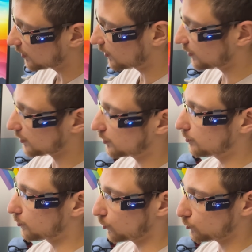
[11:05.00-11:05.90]
In the
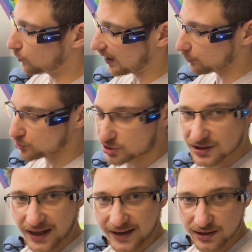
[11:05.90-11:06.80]
model, I'll just
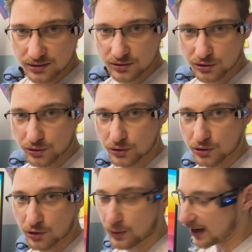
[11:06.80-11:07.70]
like you
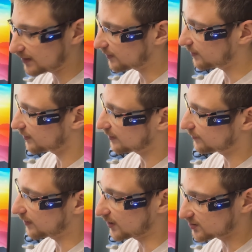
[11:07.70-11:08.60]
know, add a
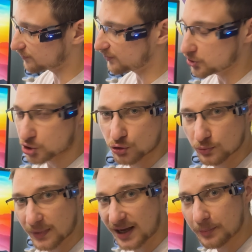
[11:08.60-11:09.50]
nice feature to
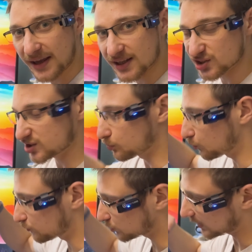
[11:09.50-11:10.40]
like make it
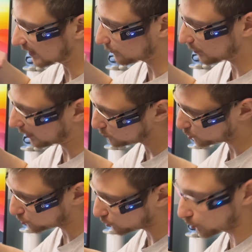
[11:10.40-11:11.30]
smooth so that the pipe
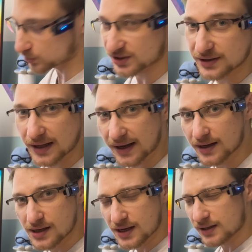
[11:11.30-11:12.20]
just goes in there
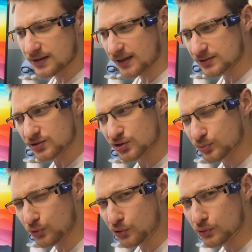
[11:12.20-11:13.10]
nice and
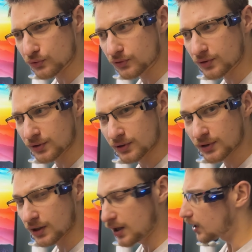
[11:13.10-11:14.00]
smooth.
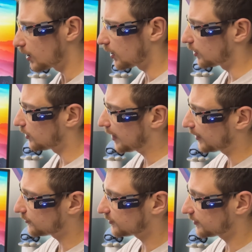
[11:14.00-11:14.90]
And